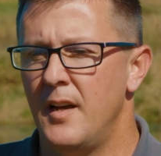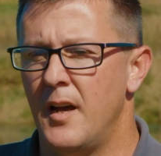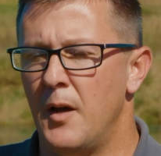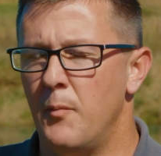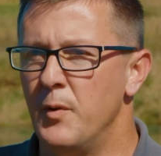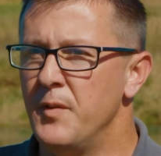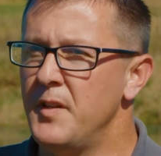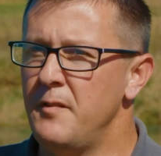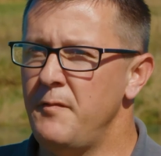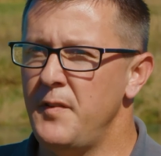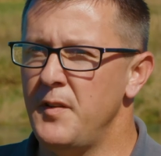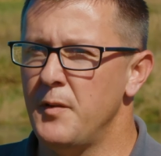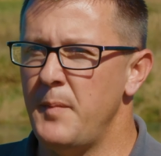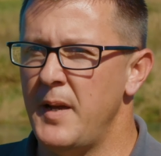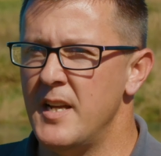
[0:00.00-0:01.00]
Um, with
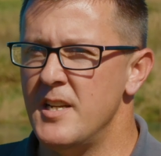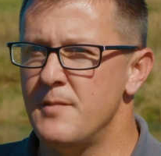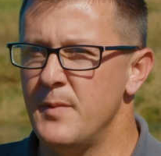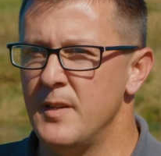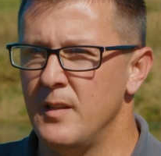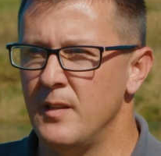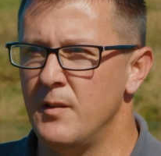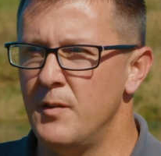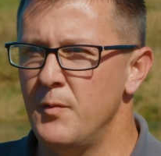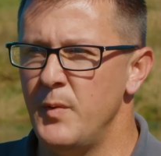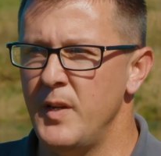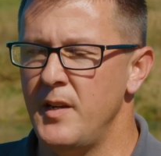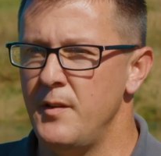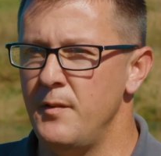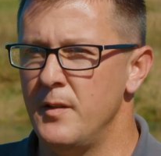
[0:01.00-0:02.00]
in-field management alone,
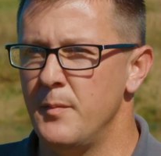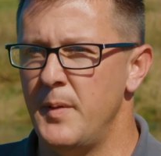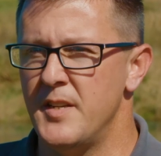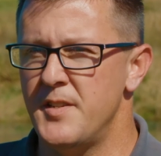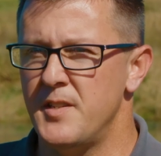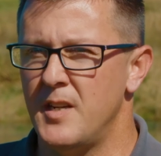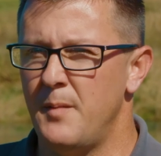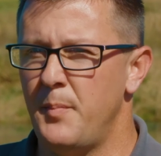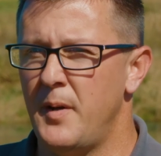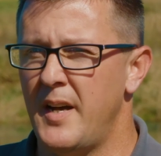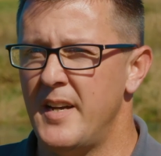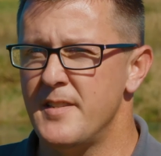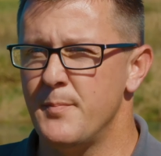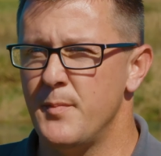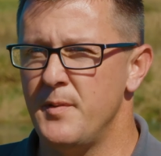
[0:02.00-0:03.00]
we can do the best job
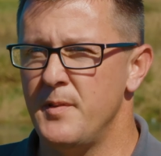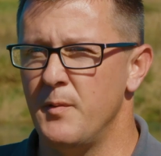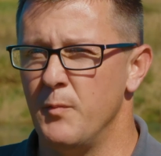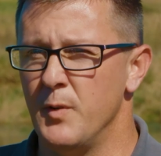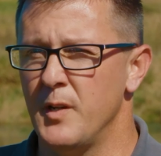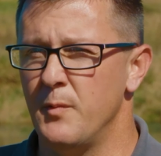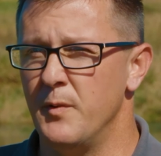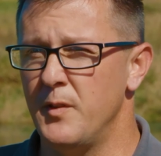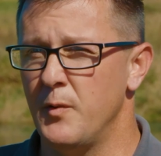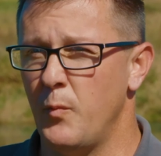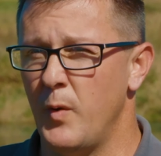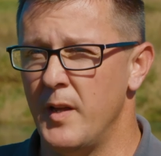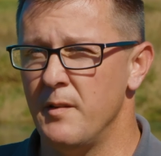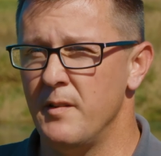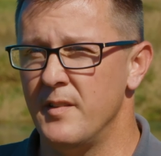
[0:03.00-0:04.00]
possible and working with the
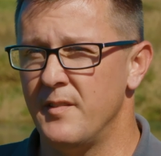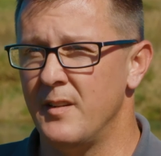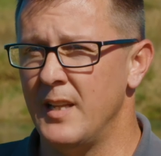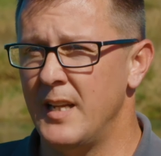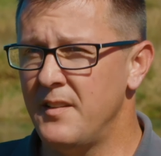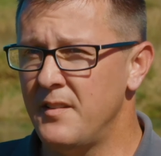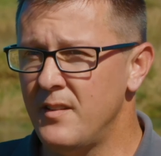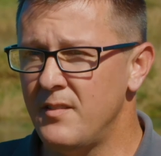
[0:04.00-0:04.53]
weather as it lets